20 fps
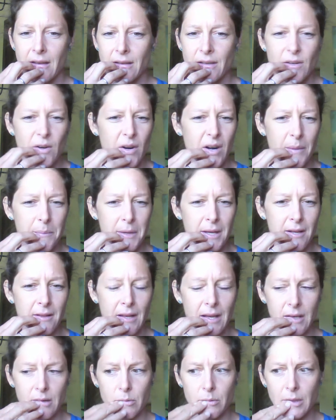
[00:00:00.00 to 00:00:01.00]
You know what I mean?
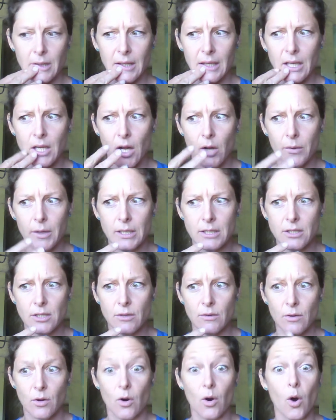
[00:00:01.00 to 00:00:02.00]
Like really go into
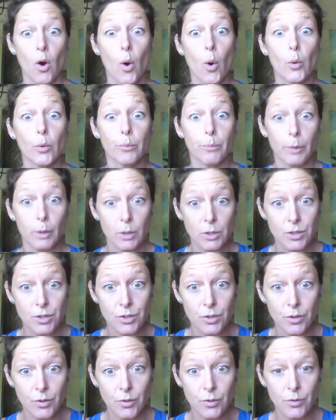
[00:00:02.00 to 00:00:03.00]
your own
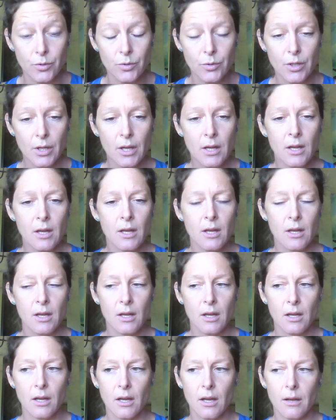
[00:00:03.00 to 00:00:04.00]
personal,
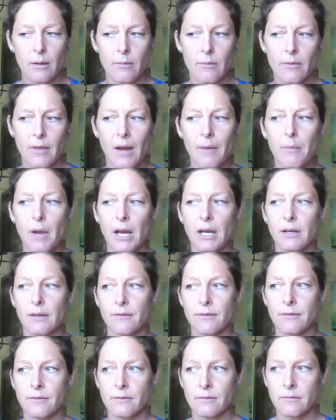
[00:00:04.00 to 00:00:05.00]
that might
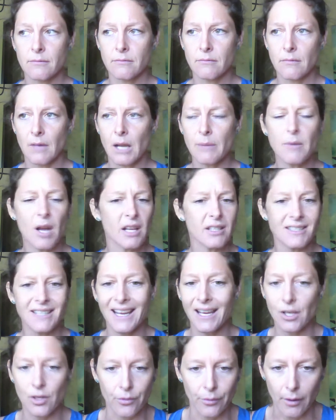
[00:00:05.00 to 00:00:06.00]
have, I'm not
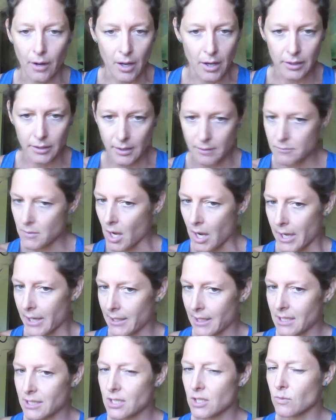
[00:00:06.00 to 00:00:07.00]
saying you're wrong, I'm not.
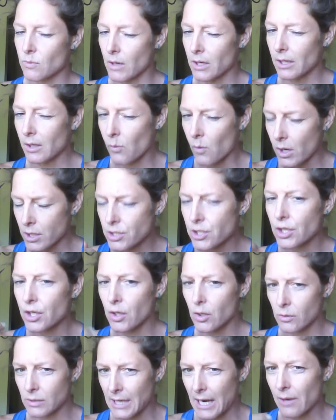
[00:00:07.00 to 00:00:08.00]
I just really want you to
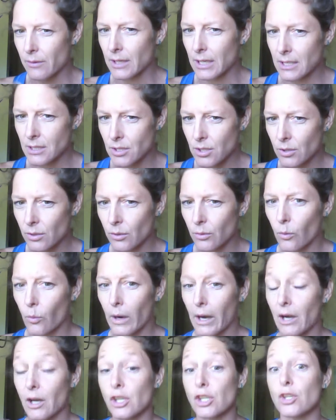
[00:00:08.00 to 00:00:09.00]
go down into
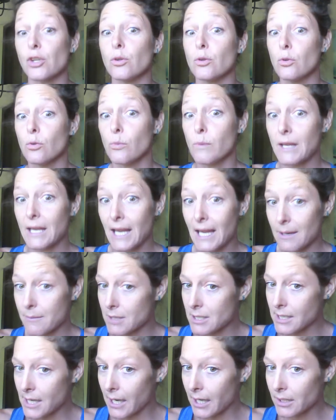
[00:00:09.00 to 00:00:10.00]
where you became
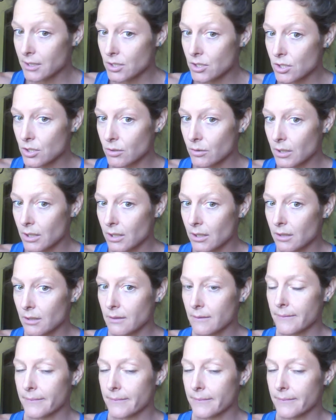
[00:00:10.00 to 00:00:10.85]
attached to it.